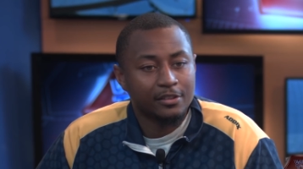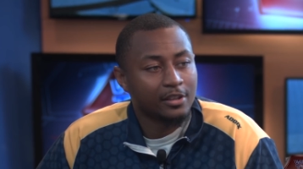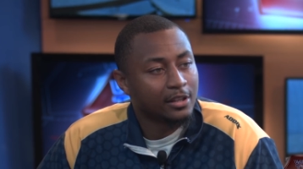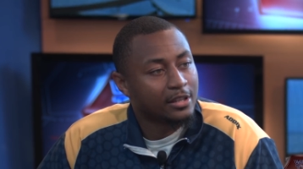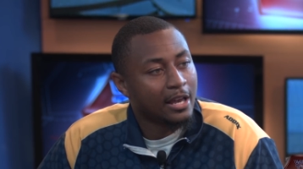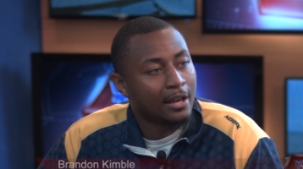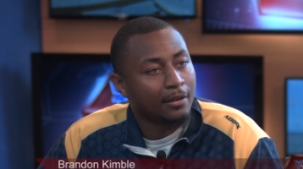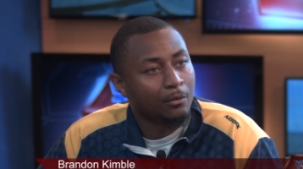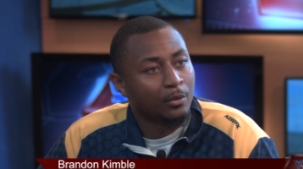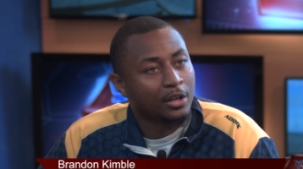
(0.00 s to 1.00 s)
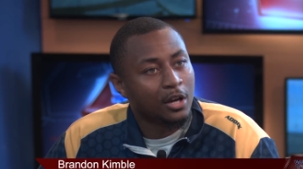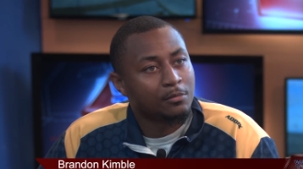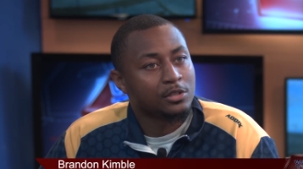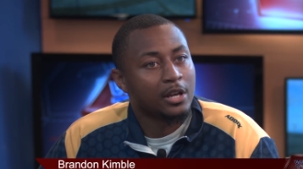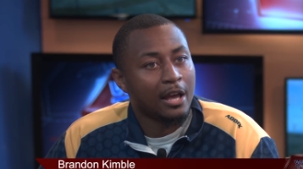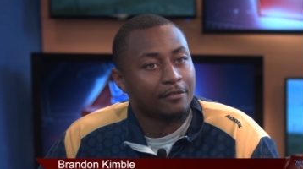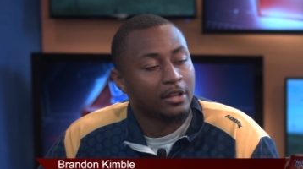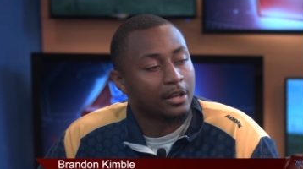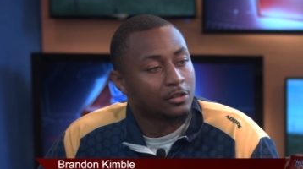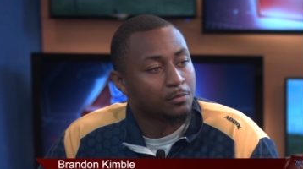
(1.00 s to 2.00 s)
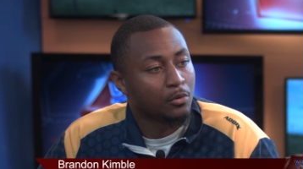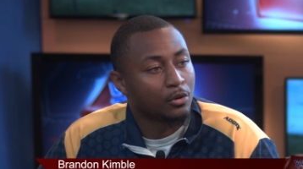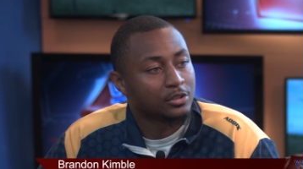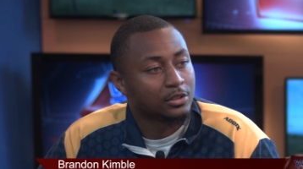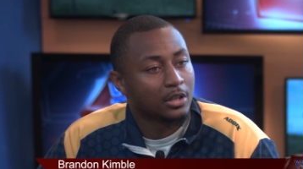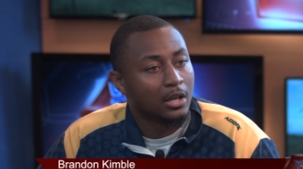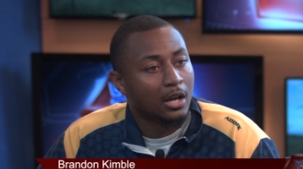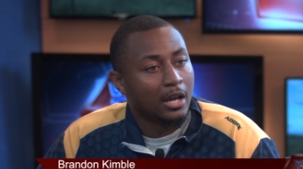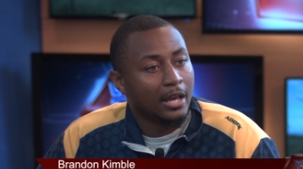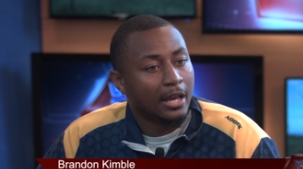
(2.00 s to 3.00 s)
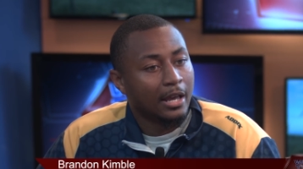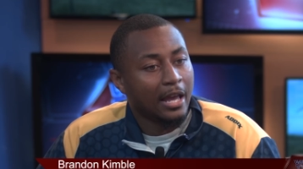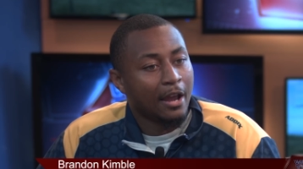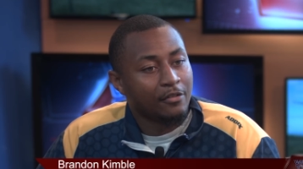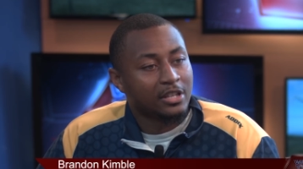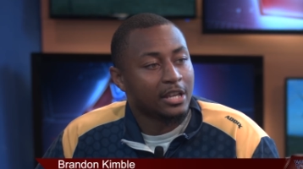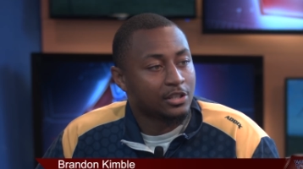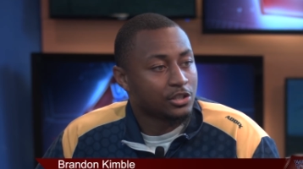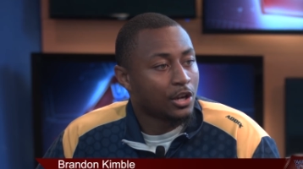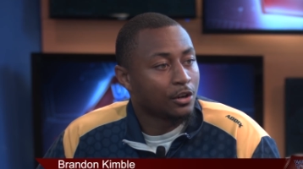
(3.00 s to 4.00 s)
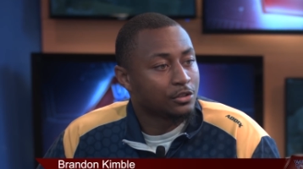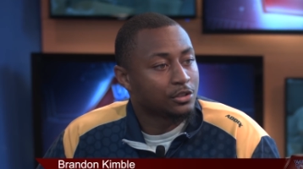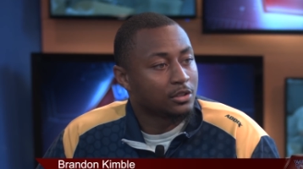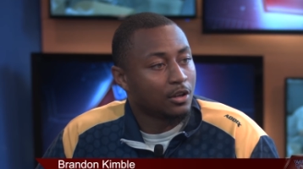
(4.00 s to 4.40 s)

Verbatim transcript: think that when it comes to athletic sports, everything starts